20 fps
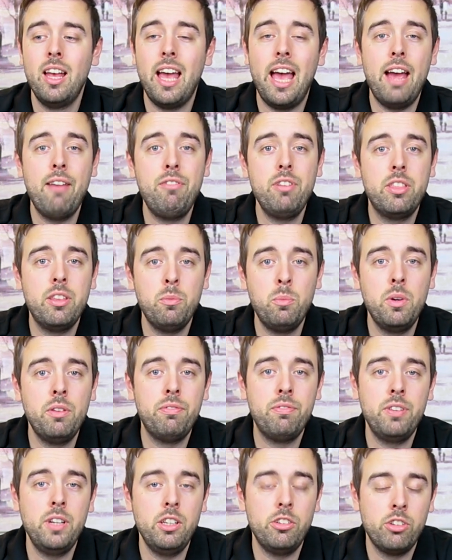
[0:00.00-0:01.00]
Everything we've
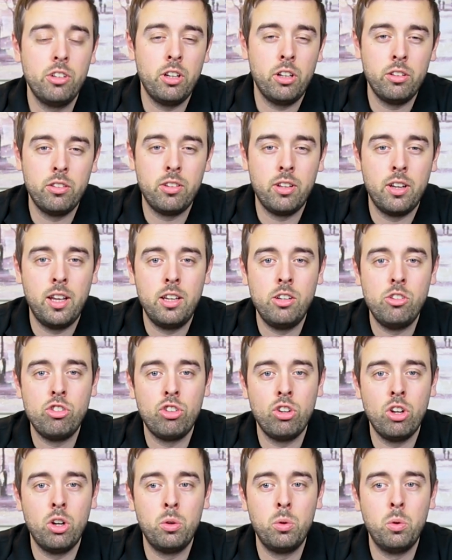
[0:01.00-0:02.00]
featured on today's
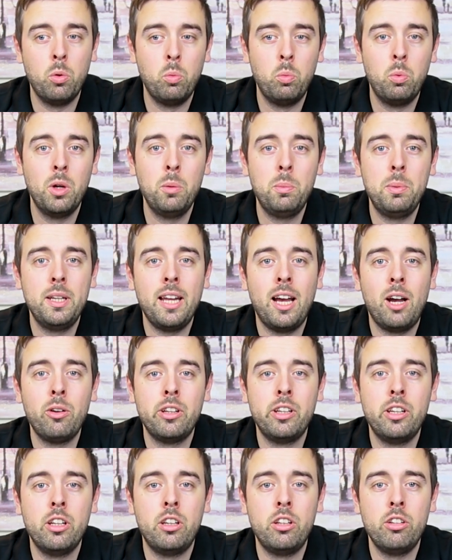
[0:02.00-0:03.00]
show will be down
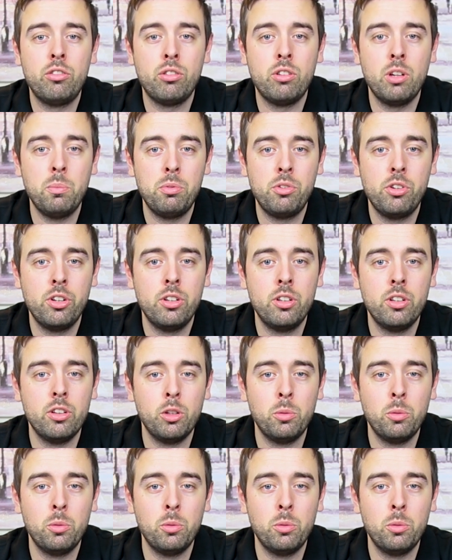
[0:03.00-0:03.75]
in the description.